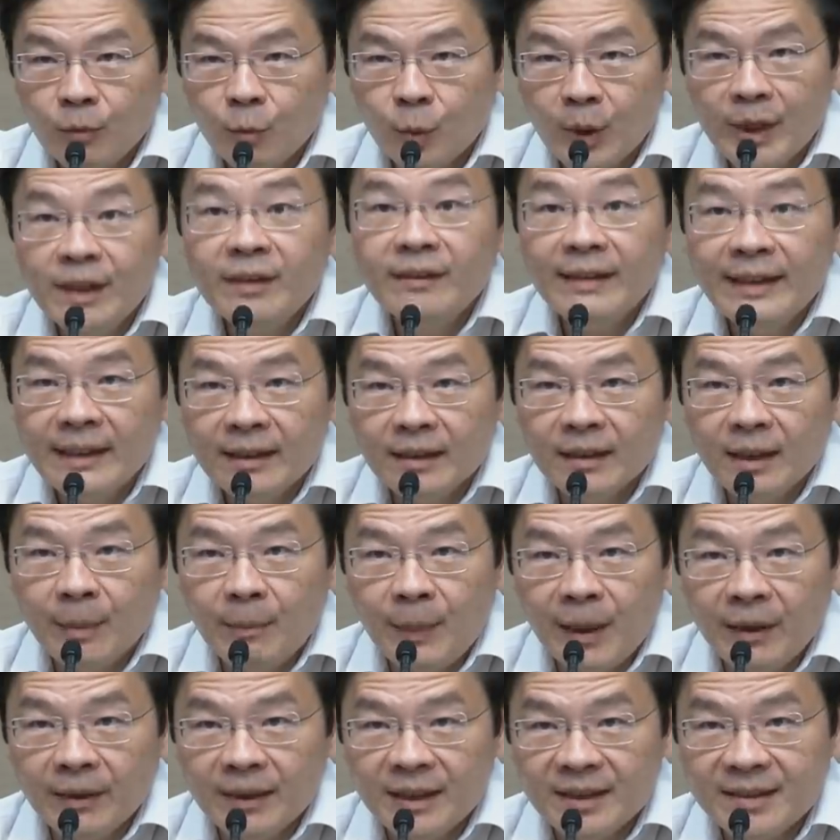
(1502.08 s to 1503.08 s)
worrying
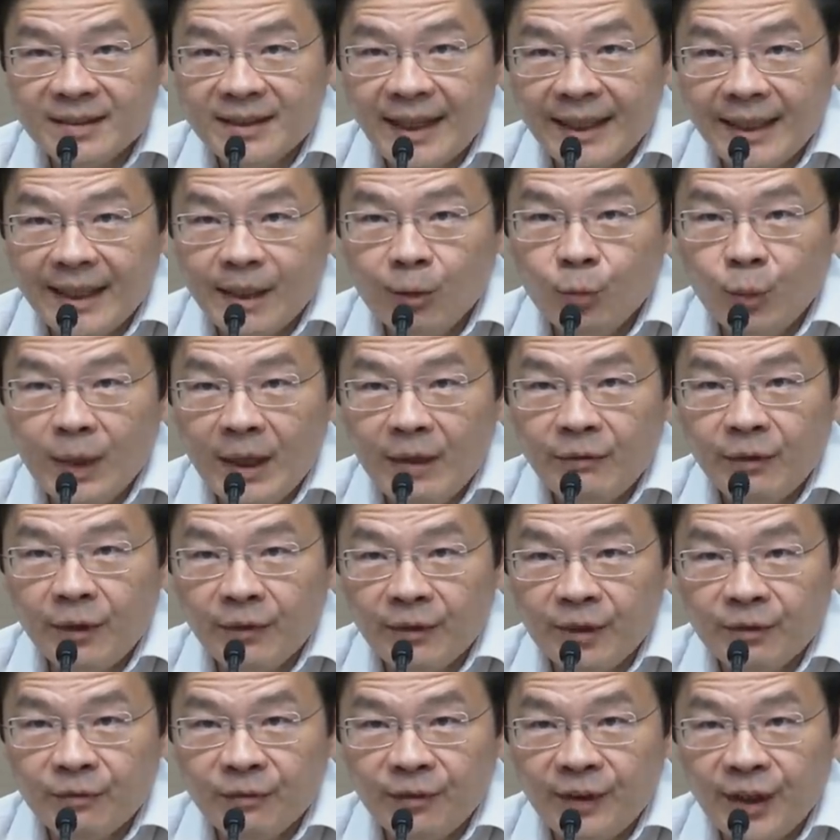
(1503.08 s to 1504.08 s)
about a second wave
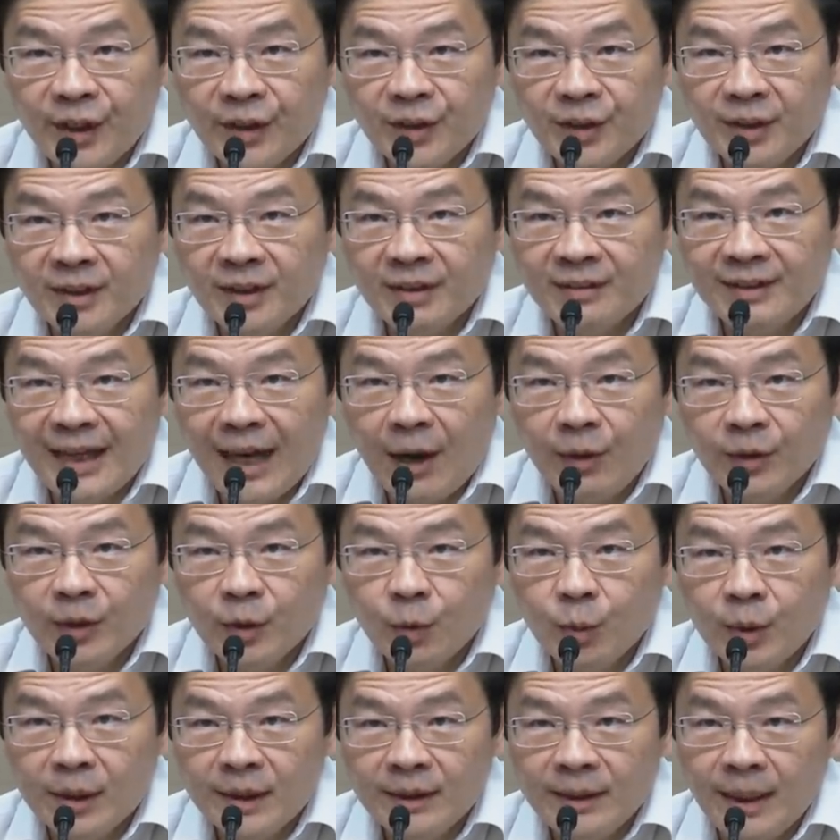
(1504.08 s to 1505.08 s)
of infection around
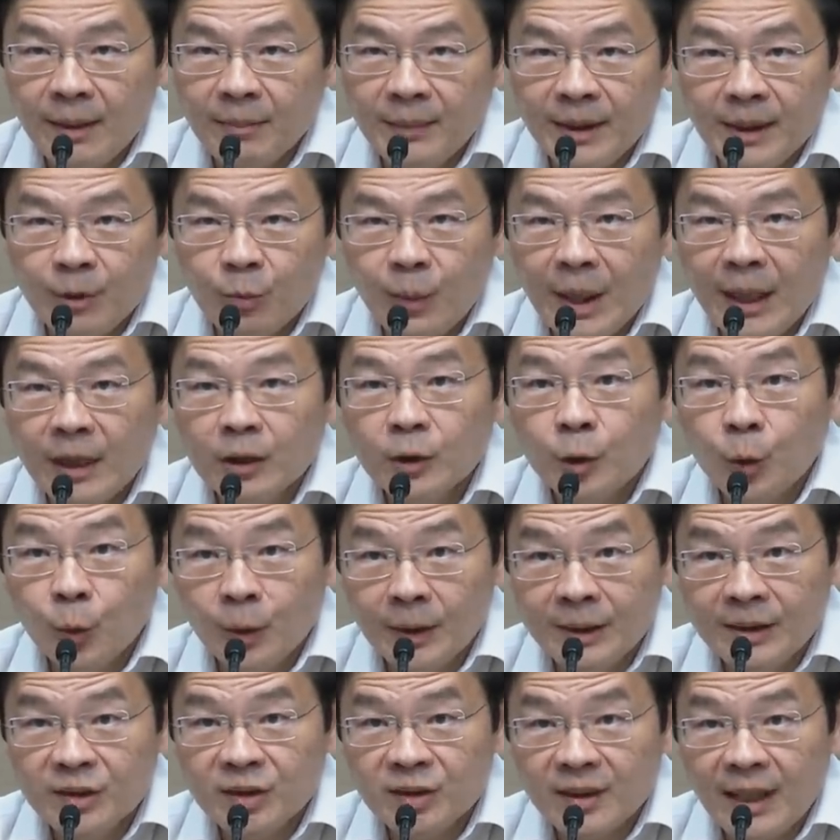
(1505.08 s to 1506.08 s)
the world that may well
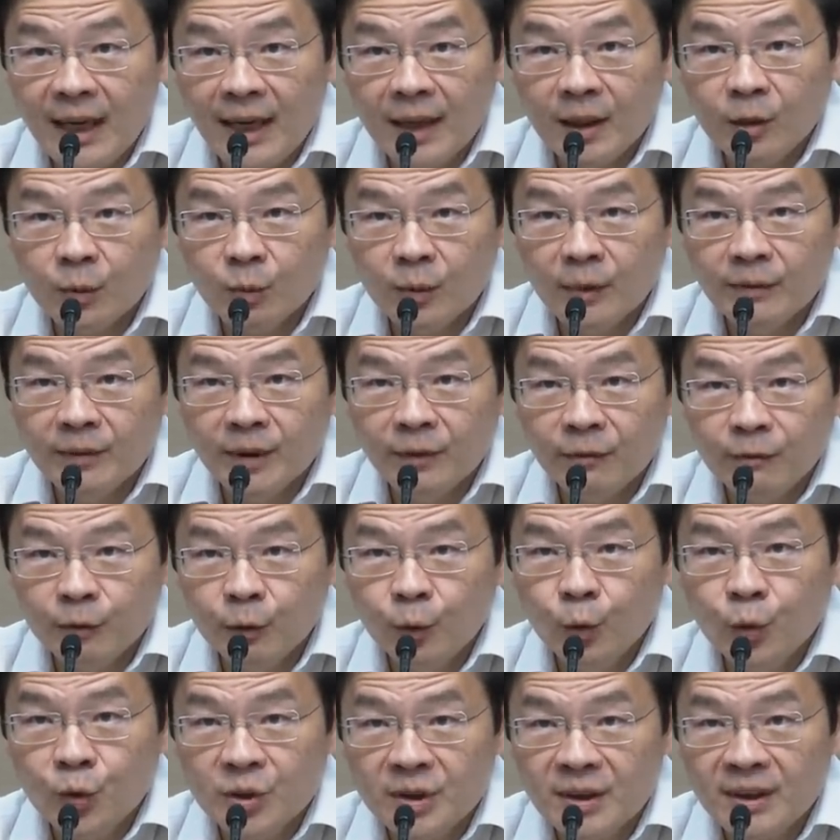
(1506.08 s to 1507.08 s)
coincide with the
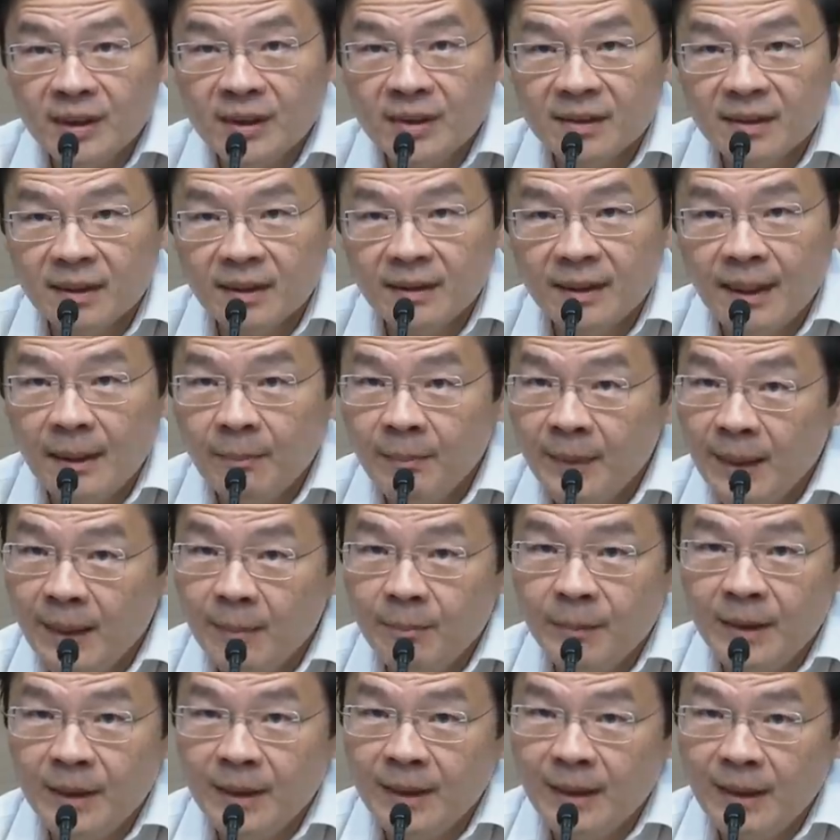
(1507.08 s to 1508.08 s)
flu season and
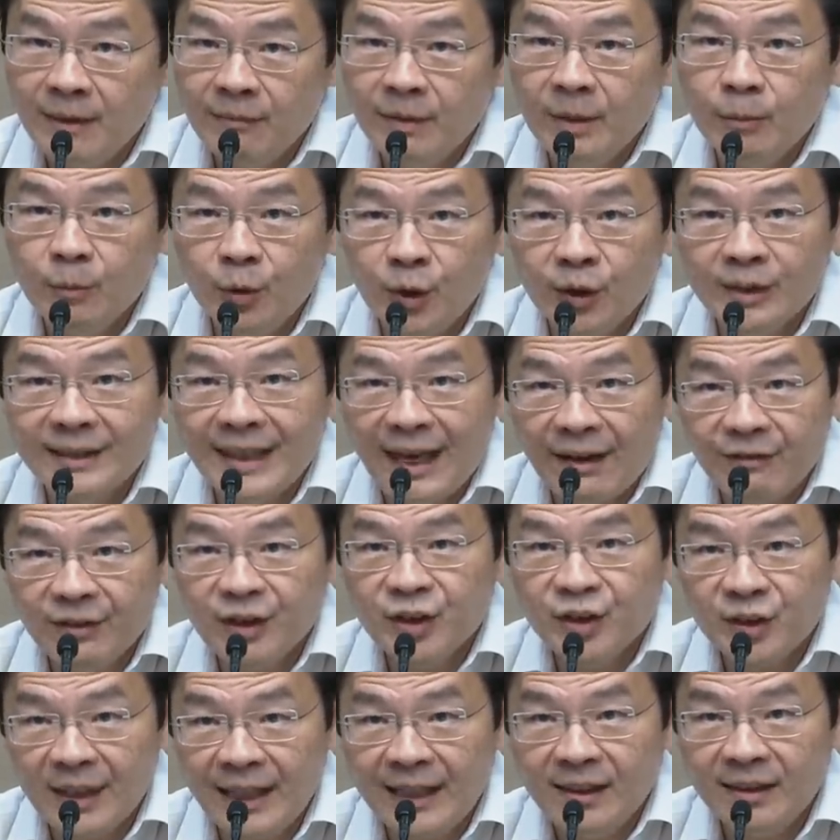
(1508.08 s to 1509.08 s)
may be even more
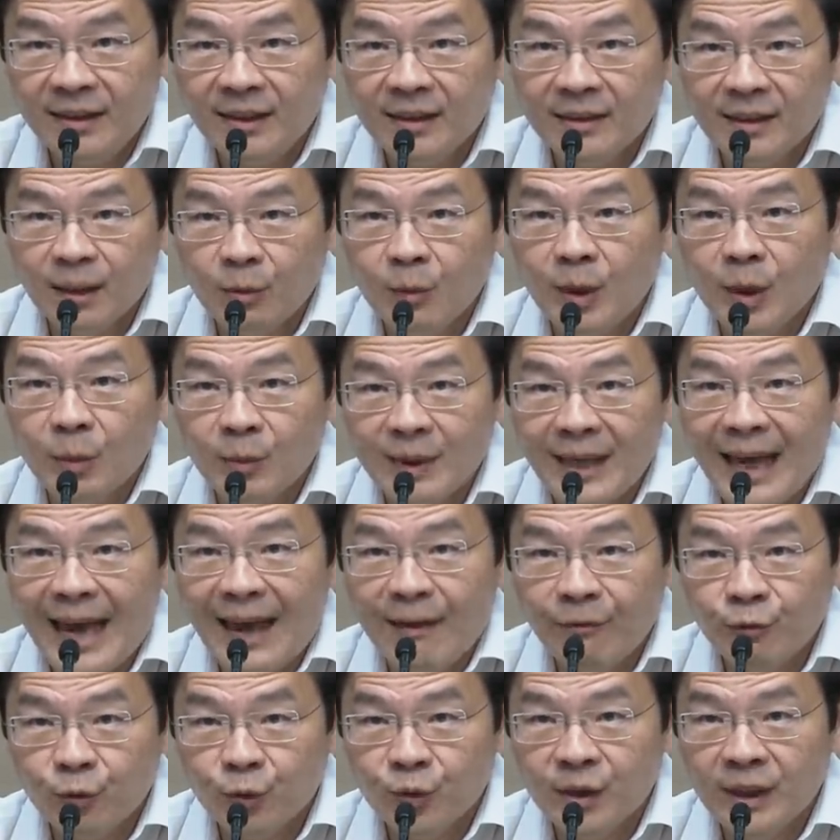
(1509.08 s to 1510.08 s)
devastating than what we
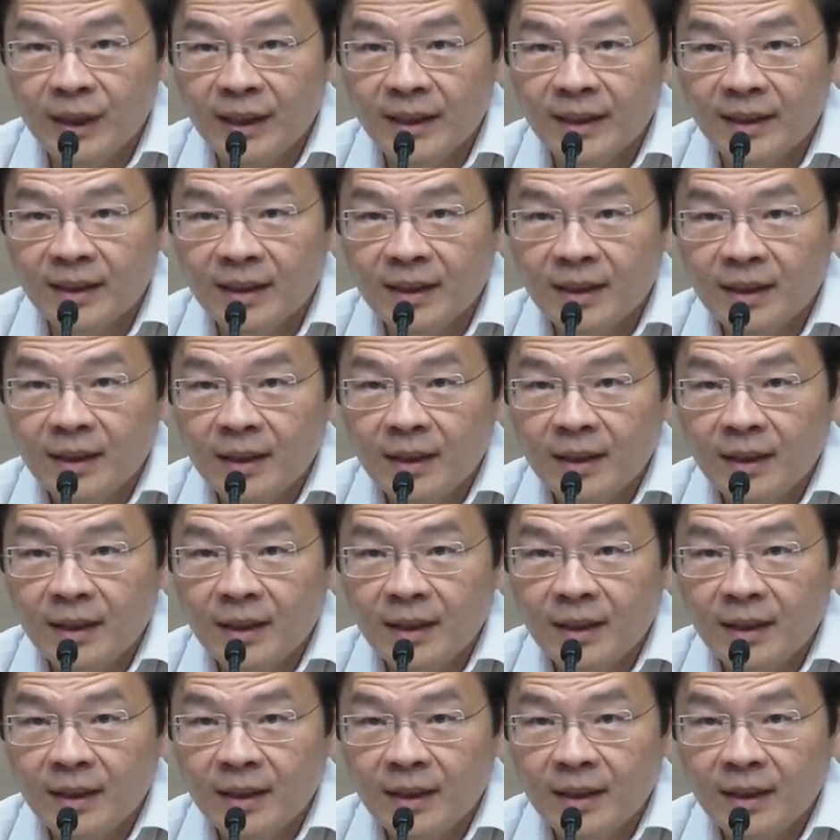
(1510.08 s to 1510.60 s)
have today.